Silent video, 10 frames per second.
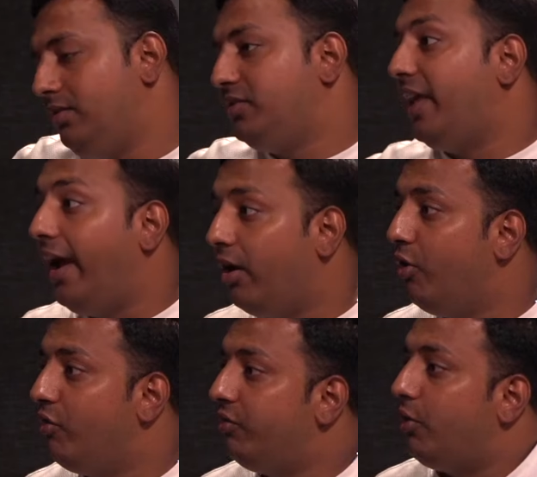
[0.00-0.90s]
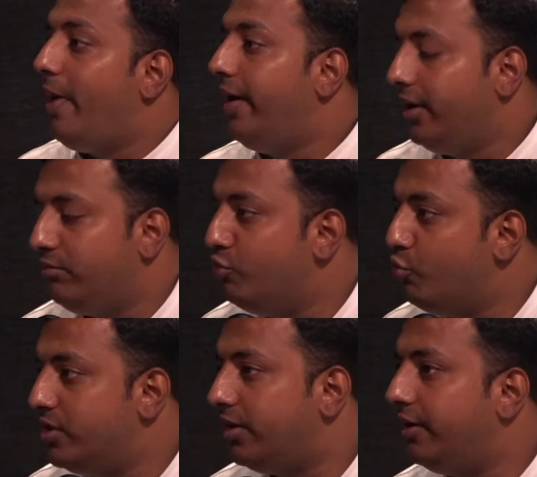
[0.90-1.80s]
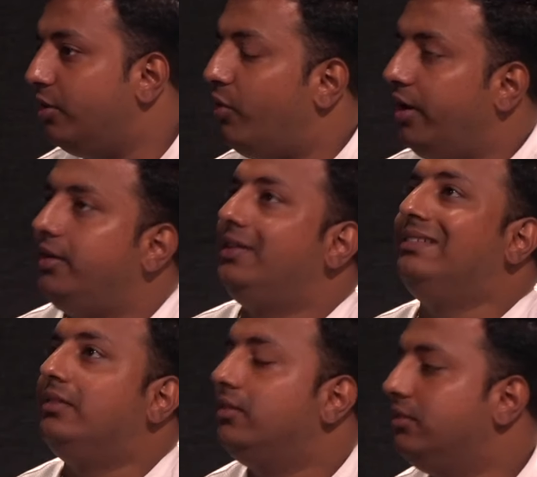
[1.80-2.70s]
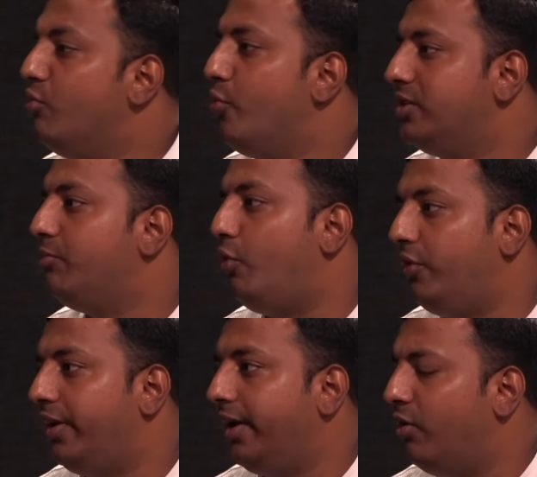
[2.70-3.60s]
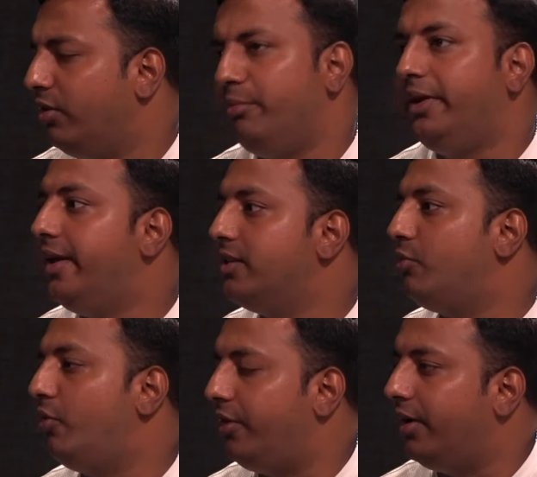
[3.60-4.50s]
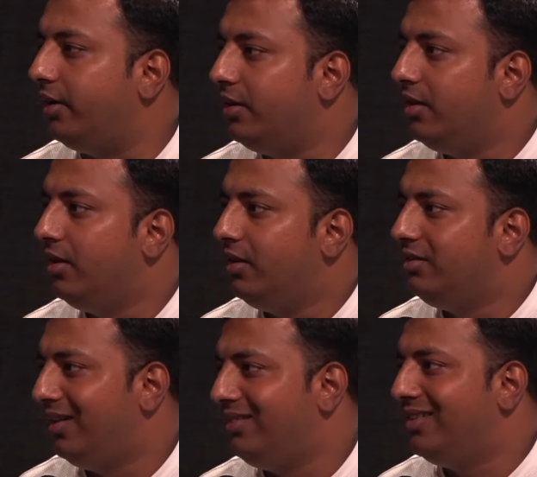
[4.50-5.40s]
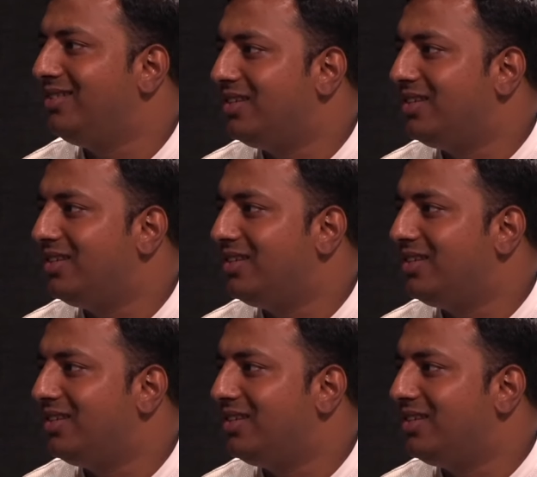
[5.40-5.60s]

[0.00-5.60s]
saga of romantic movies, right? What the movies are portraying or the media is portraying, that this